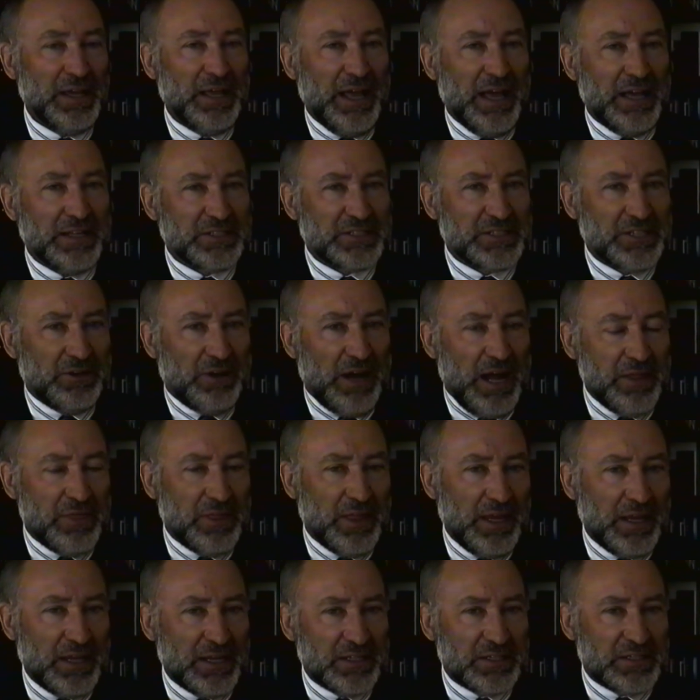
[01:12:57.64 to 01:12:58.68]
And so I
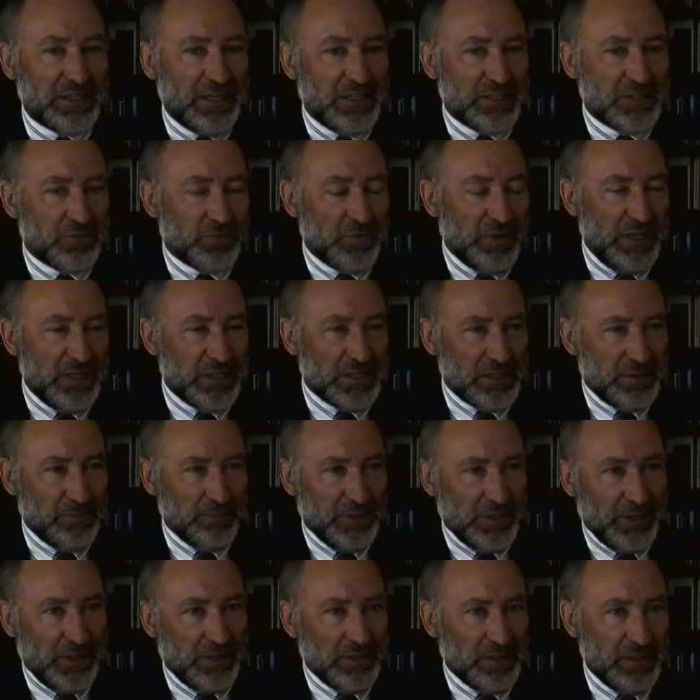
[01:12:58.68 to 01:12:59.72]
think it's
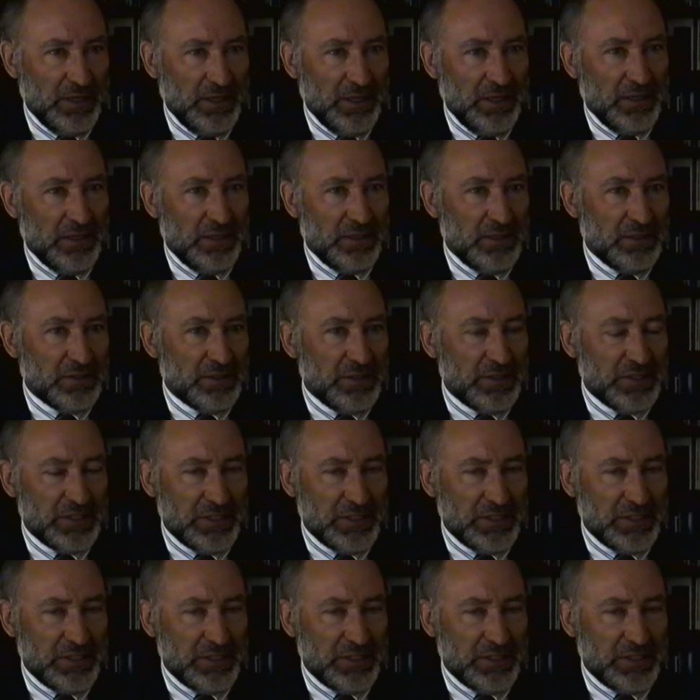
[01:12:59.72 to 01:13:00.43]
reasonable to